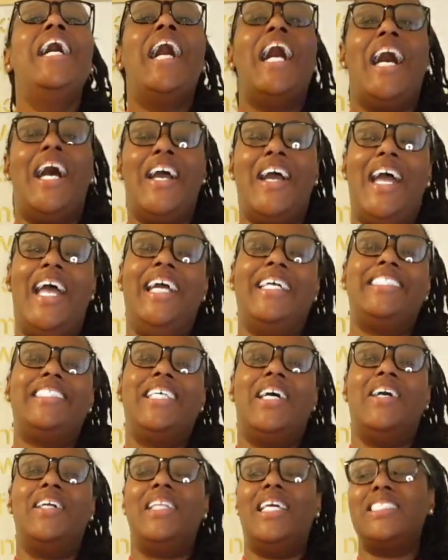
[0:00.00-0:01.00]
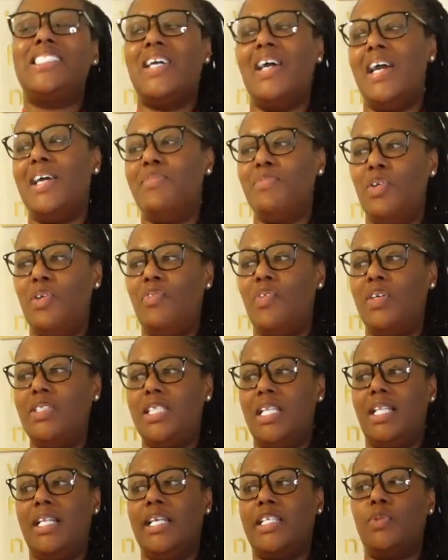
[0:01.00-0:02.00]
All right, so let's go ahead and move on
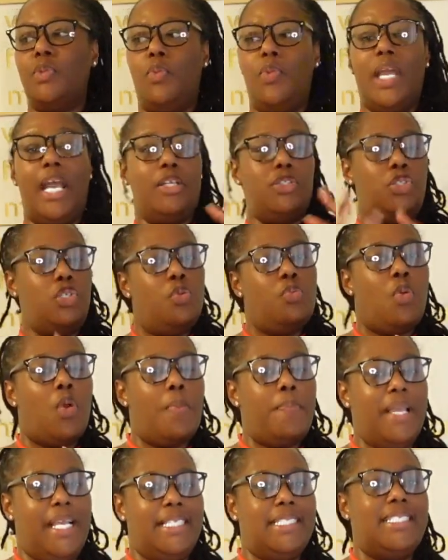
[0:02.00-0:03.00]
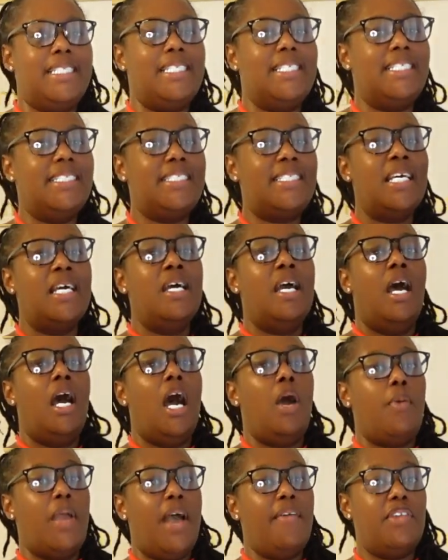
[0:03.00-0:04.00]
to the next one. We got two more pieces.
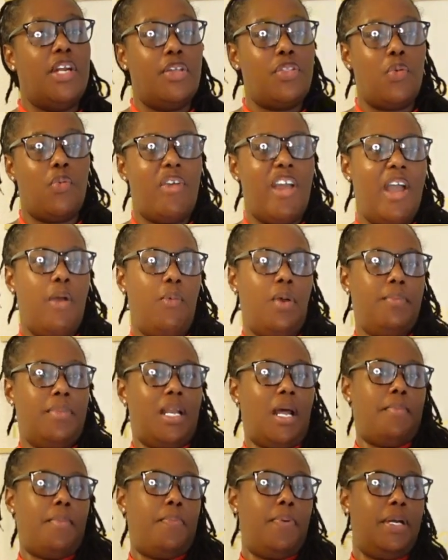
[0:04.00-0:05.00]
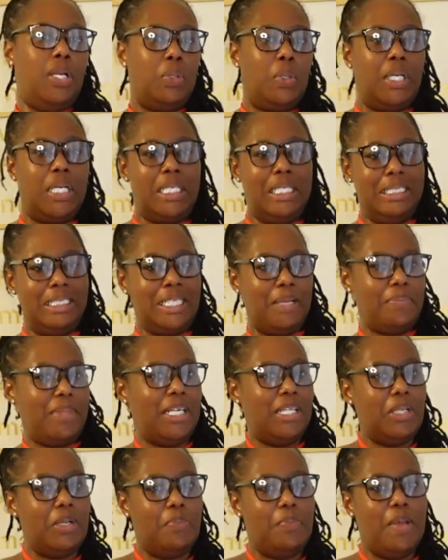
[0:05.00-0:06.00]
We have another red one, but I'm gonna put on something
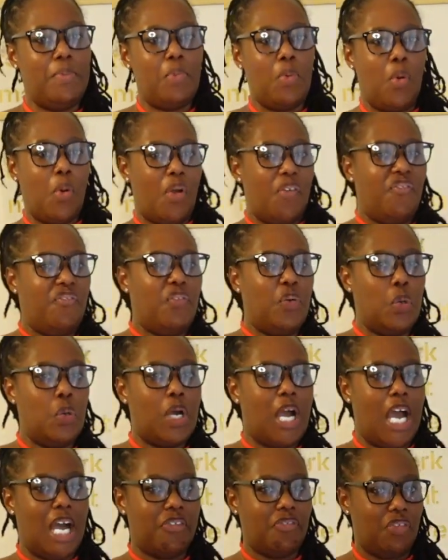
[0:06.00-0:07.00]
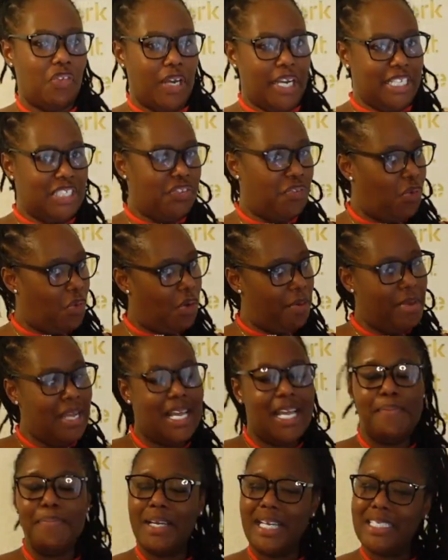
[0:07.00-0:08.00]
a little bit more full coverage for them,
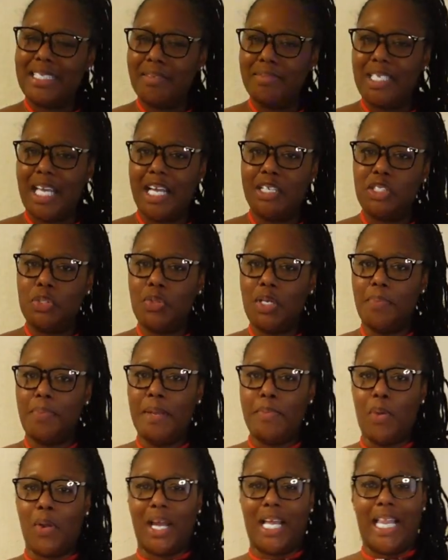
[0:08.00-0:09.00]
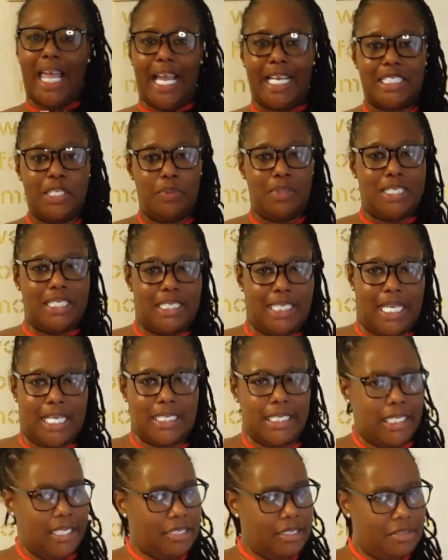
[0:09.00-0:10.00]
because sometimes you want to be more classy with your
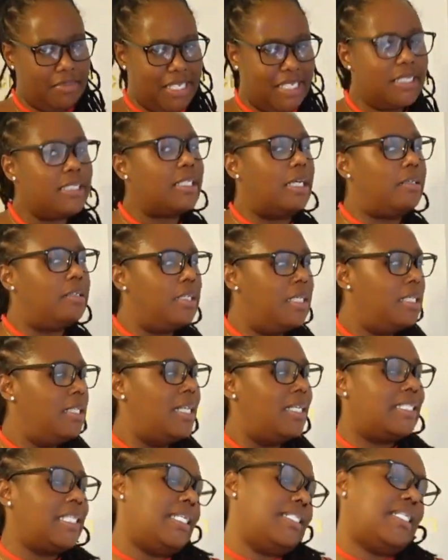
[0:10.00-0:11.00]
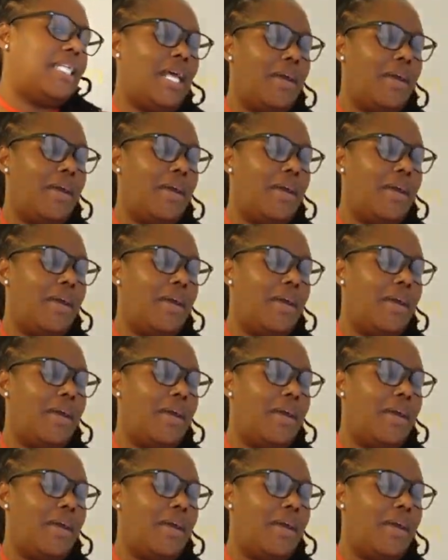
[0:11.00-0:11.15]
sexy, you know what I mean? So let's get into